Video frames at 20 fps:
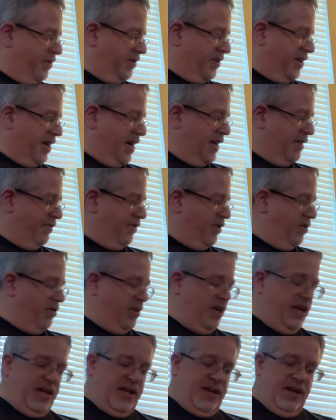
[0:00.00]
kind of
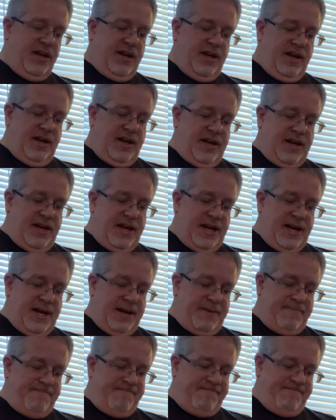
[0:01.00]
unique.
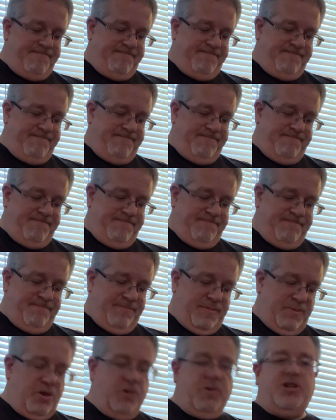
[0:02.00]
Let me
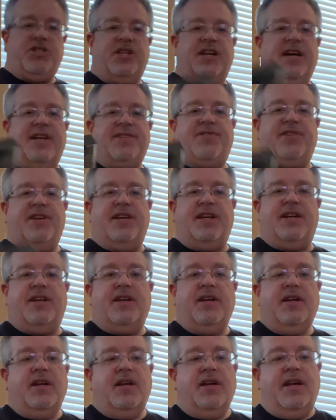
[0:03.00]
know what you guys think.
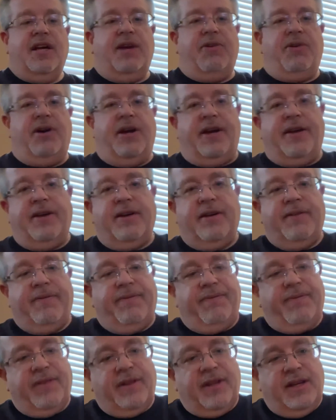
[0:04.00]
Anyway,
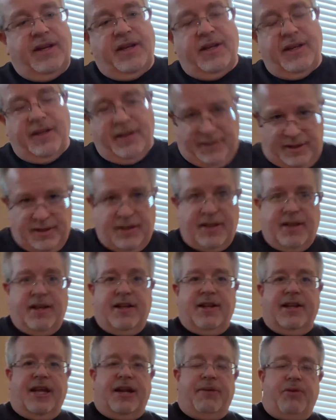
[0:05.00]

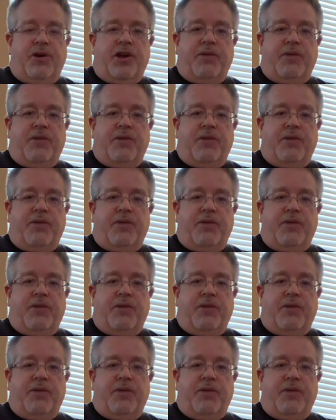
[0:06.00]
let them know your